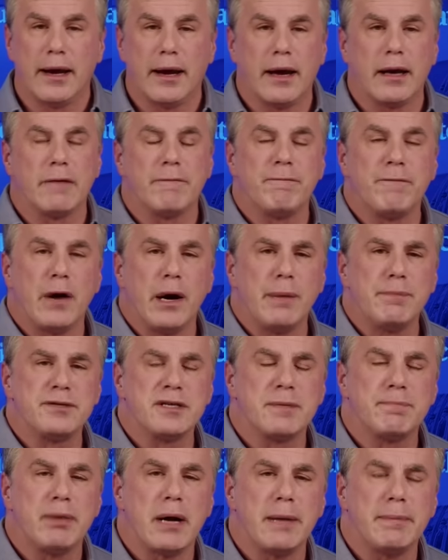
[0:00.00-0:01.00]
and
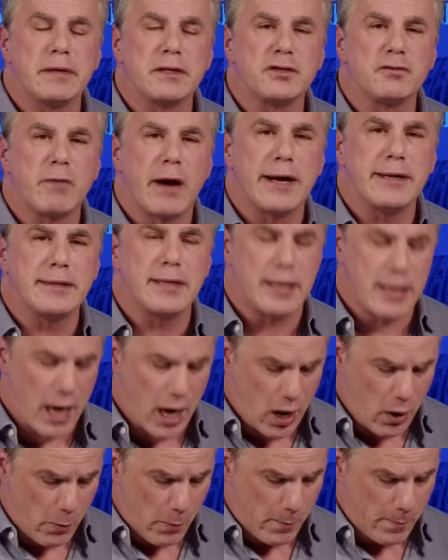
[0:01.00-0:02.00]
affirms the public's right to
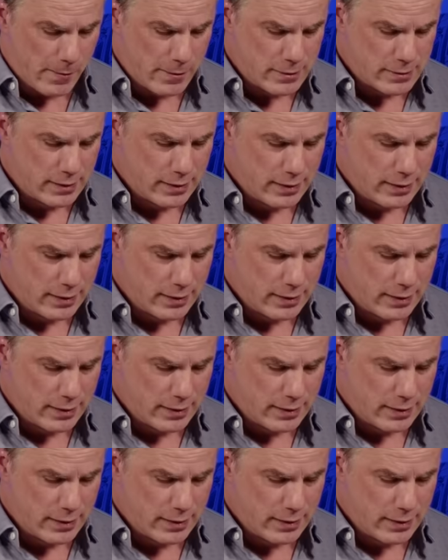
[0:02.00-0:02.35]
know